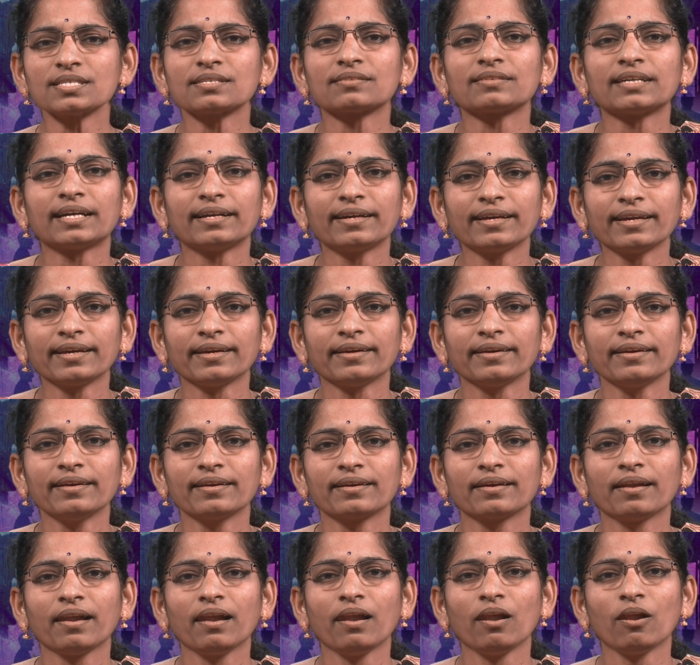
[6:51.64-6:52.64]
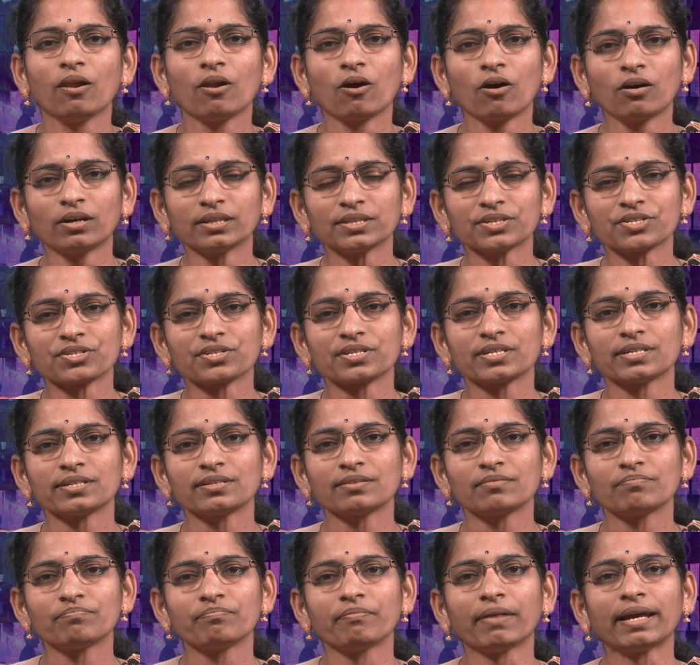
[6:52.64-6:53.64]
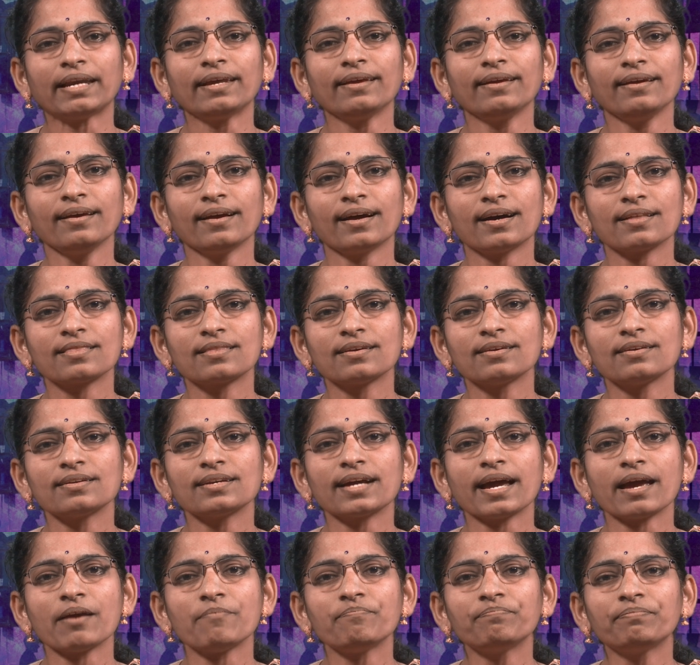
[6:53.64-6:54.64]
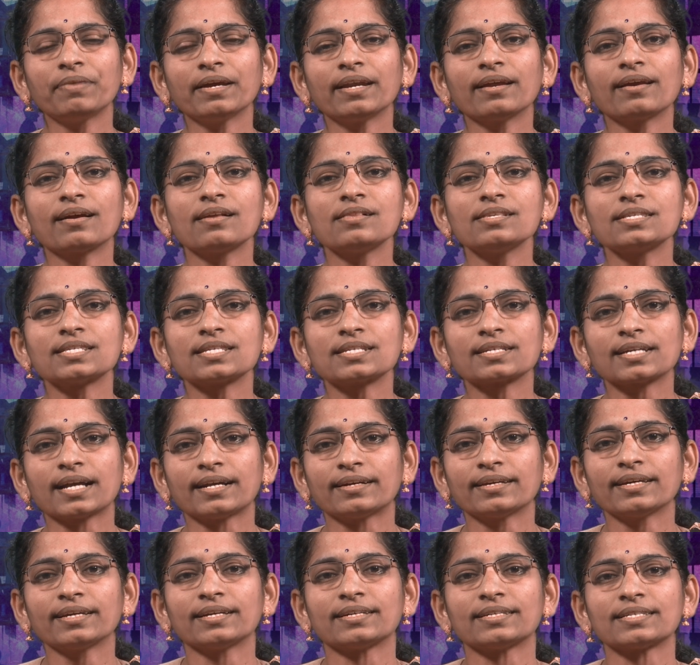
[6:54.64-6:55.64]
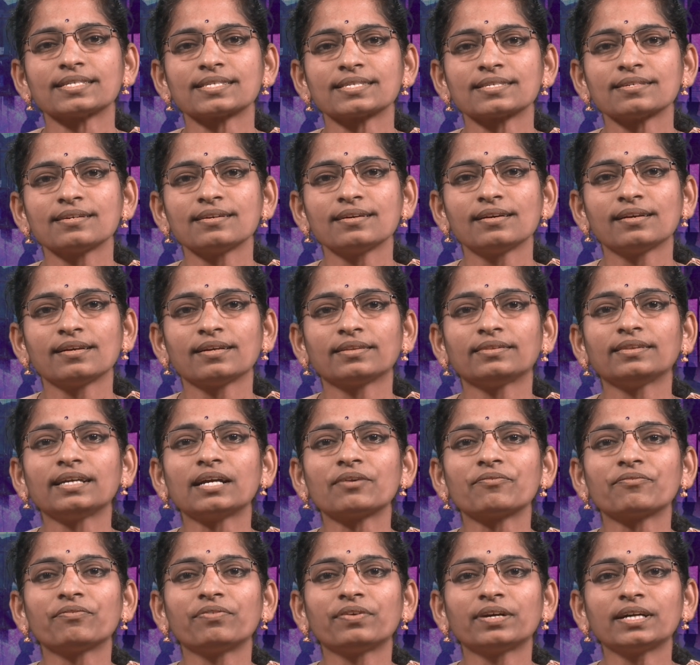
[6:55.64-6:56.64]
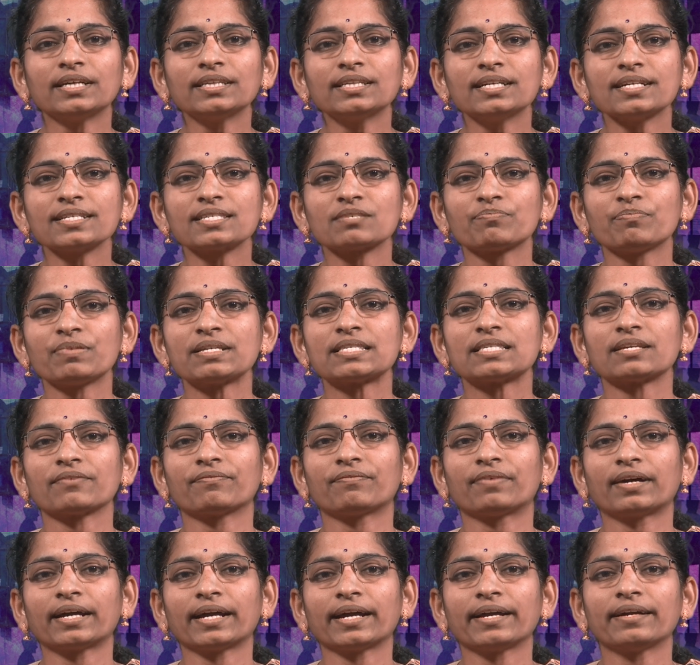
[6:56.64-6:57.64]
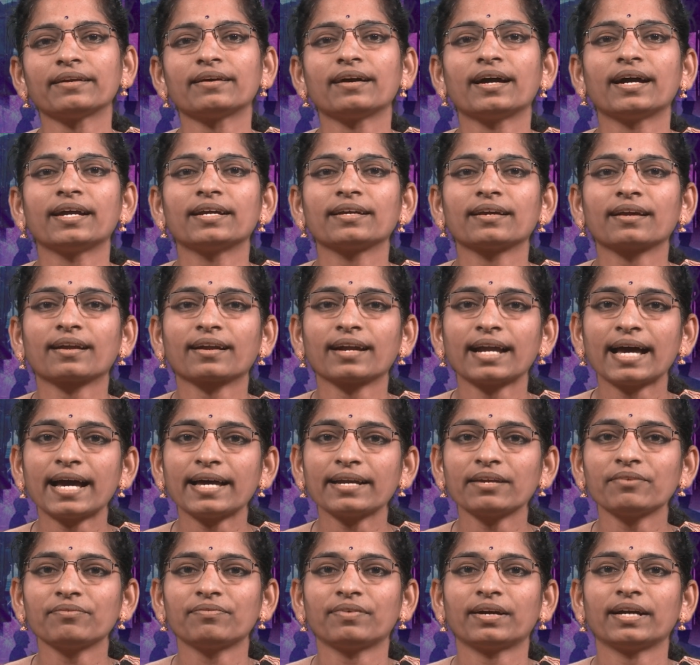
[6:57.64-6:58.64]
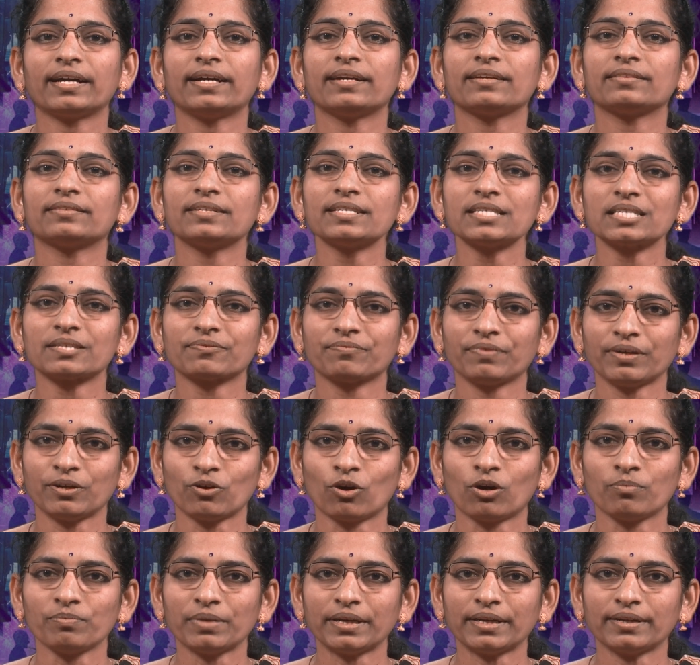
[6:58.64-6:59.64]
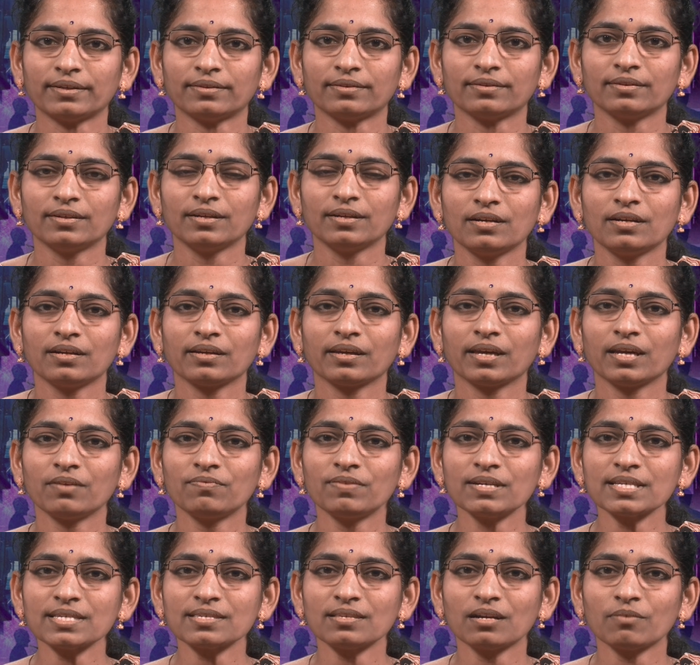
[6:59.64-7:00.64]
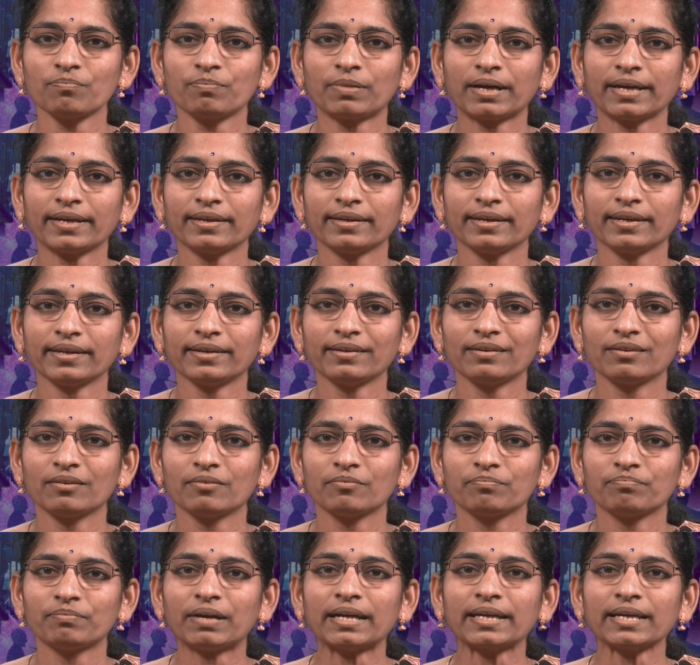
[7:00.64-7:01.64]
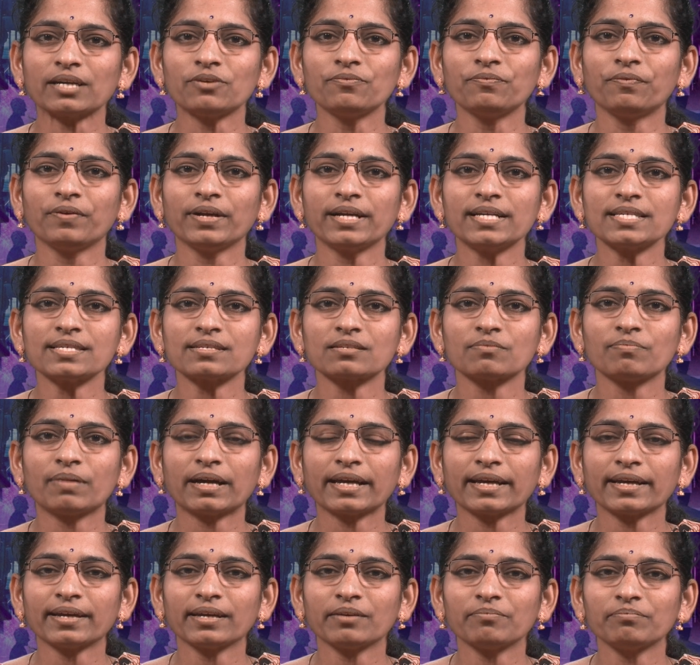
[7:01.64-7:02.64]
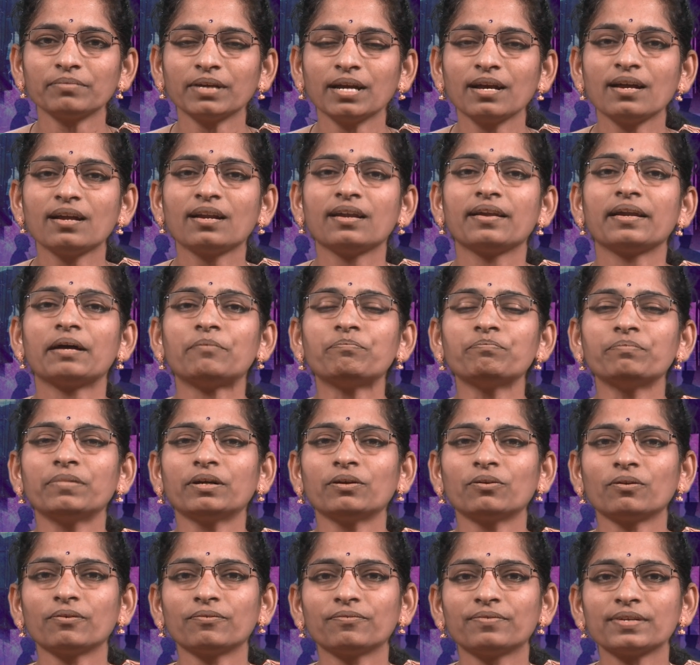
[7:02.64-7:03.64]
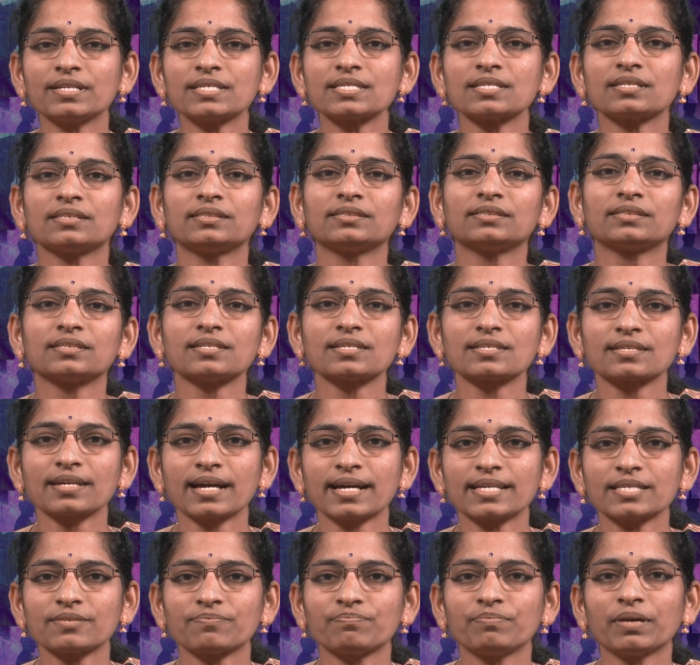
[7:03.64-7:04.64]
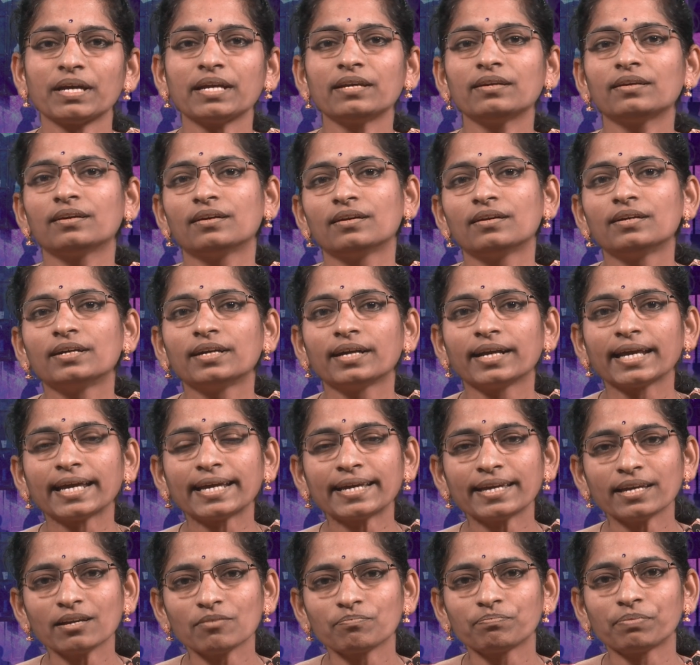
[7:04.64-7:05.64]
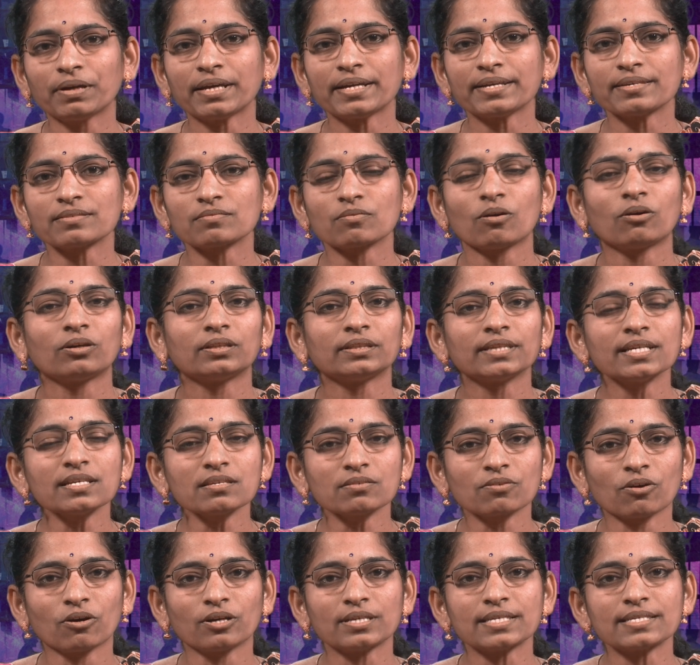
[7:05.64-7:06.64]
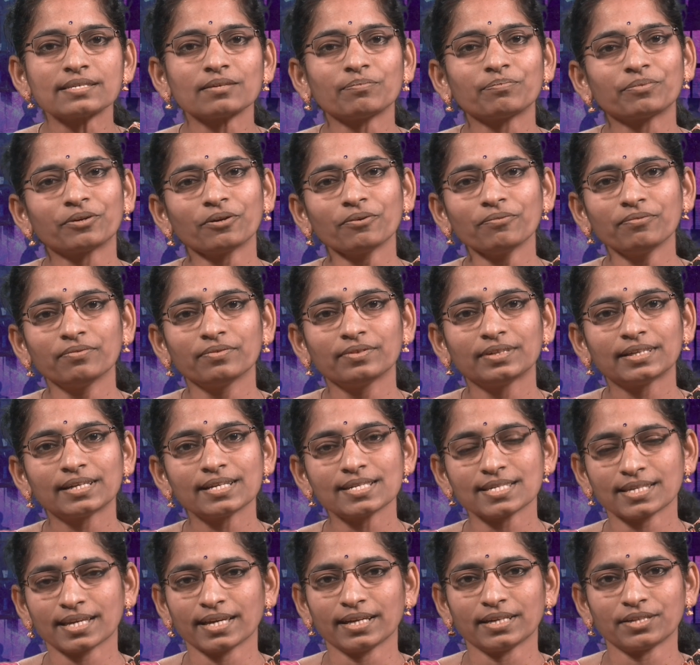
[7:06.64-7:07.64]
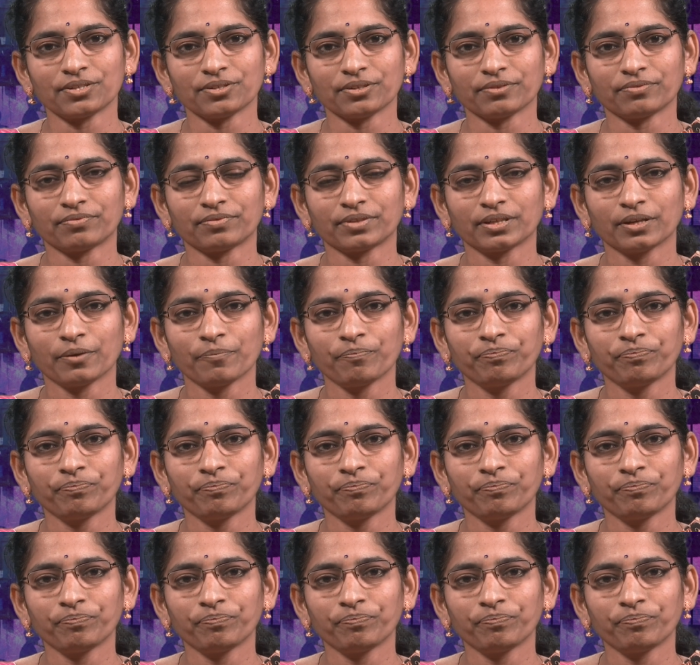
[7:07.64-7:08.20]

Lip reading: study launched many other empirical studies that further specified and clarified this phenomena. He was the pioneer, but influenced by him, number of researchers has been taking place on this concept of risky shift.